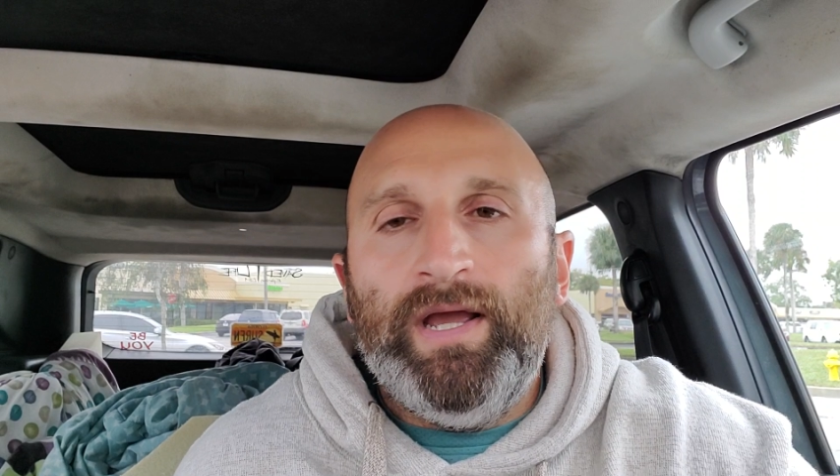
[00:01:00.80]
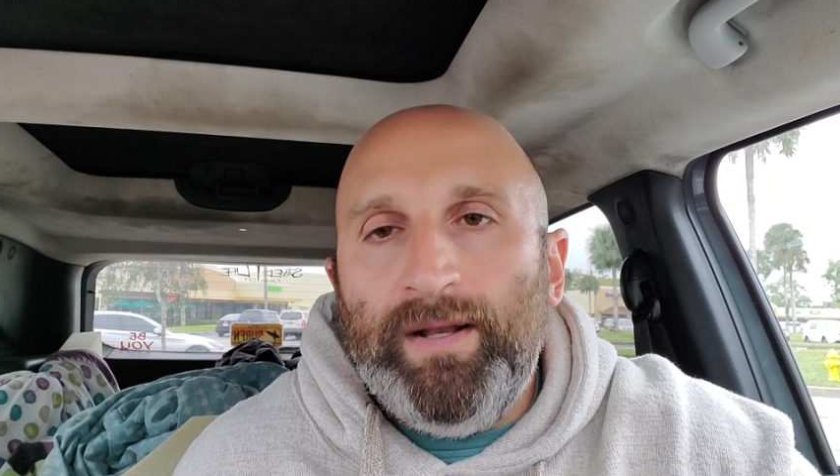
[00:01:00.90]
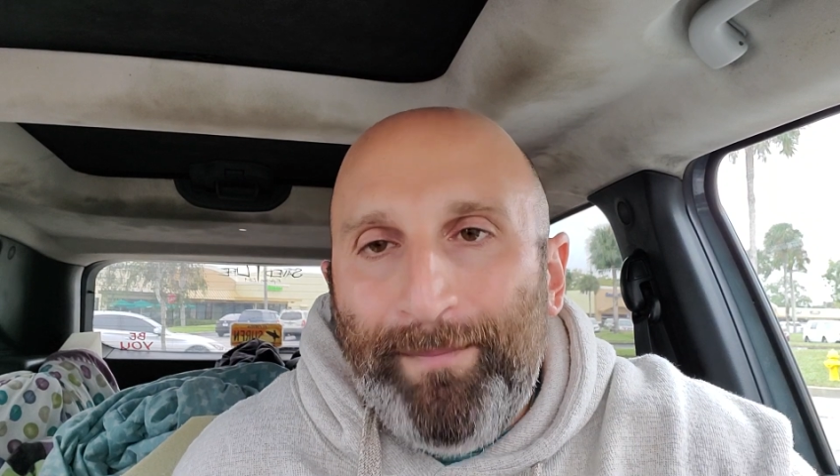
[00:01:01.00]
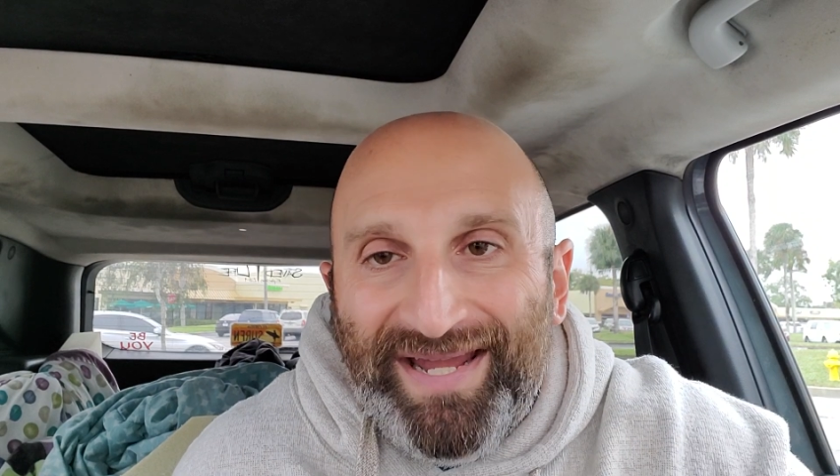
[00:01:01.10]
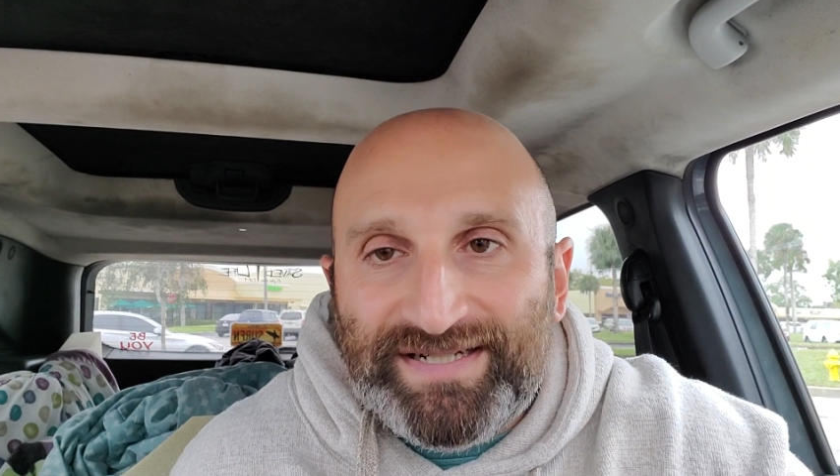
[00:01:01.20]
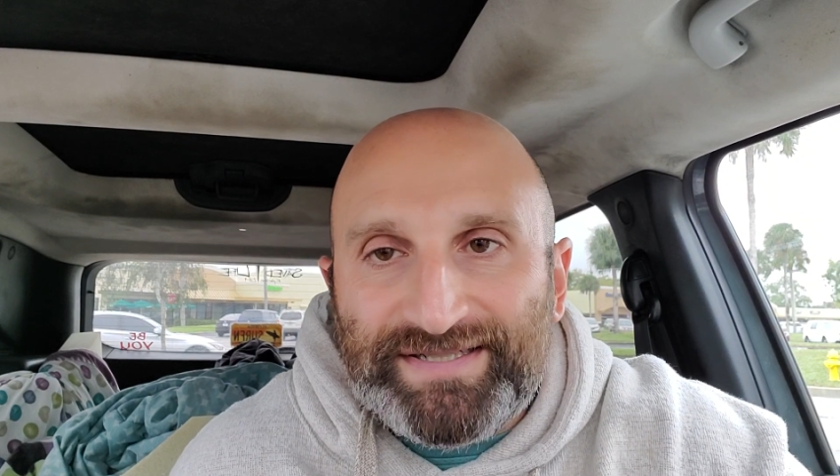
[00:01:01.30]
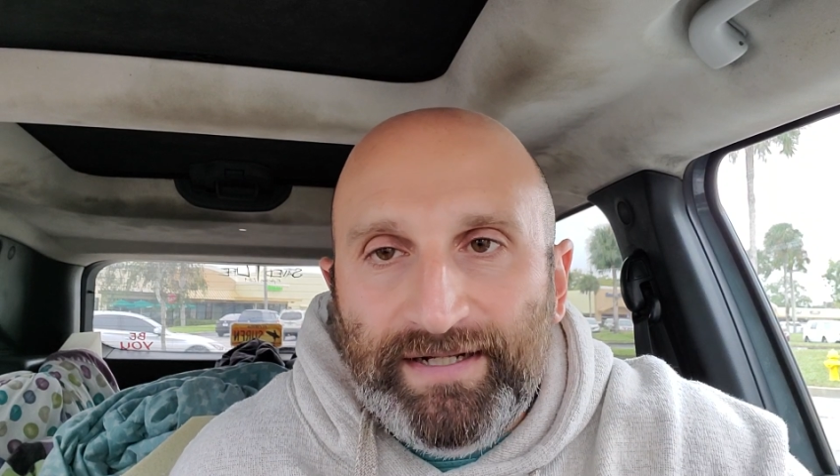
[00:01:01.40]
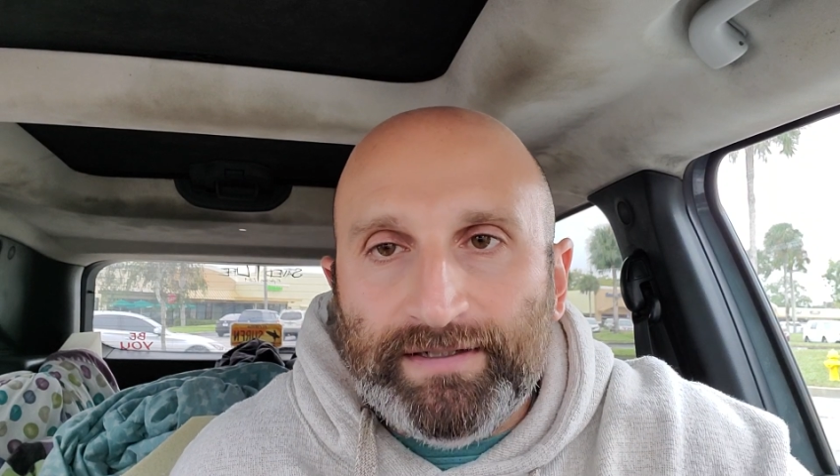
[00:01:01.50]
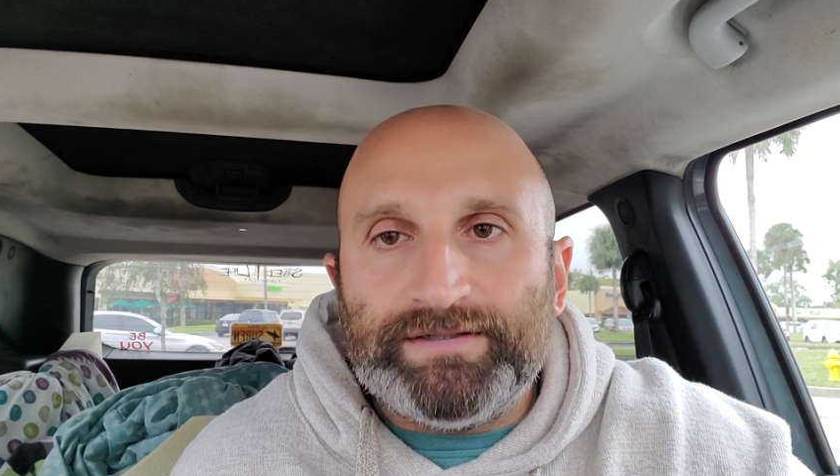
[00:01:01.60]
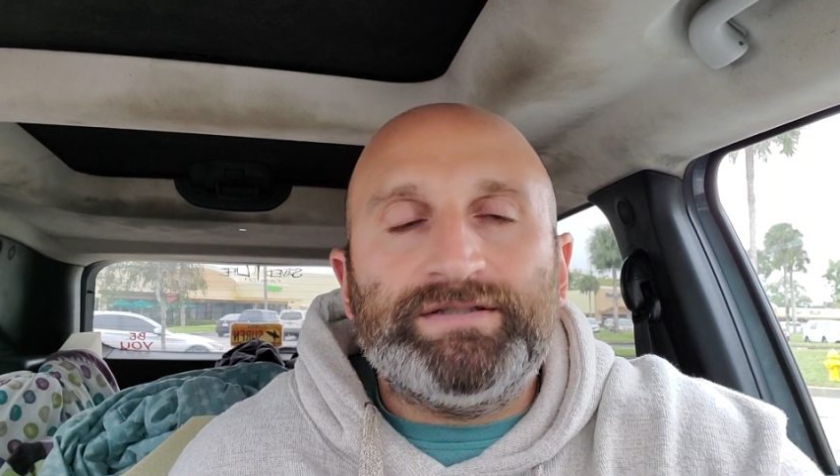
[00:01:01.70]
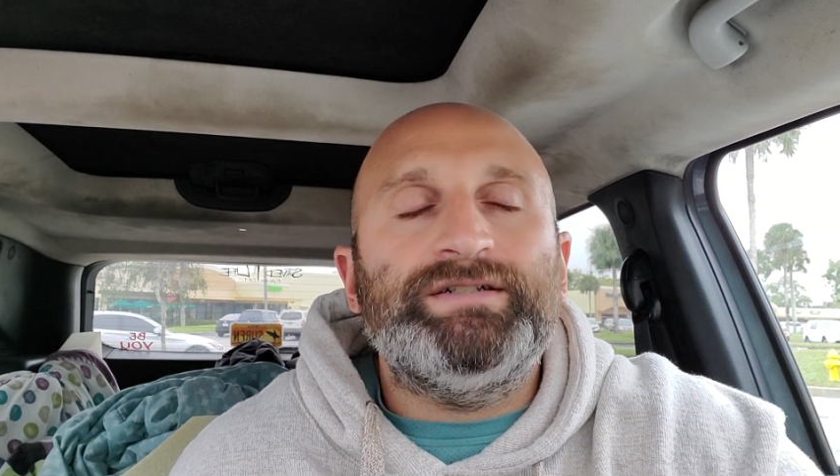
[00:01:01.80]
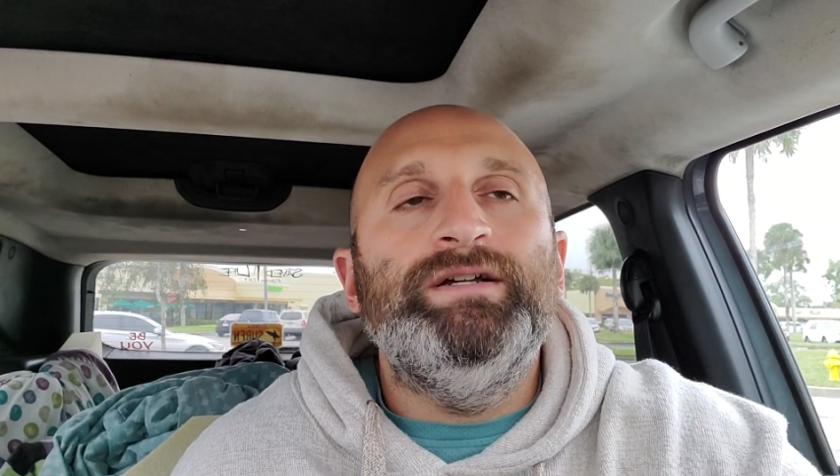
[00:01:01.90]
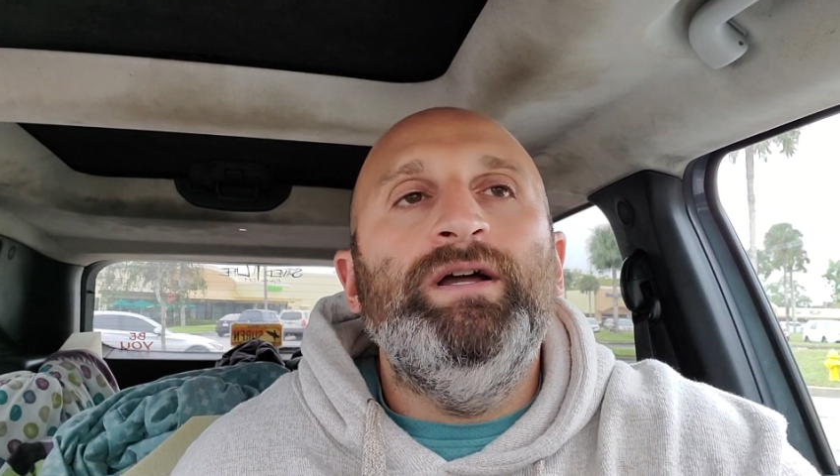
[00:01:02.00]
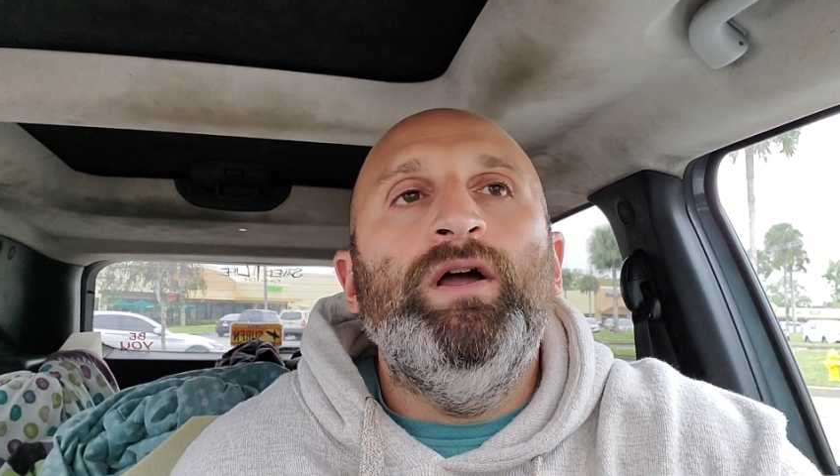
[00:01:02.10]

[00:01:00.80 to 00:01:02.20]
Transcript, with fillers: and it makes sense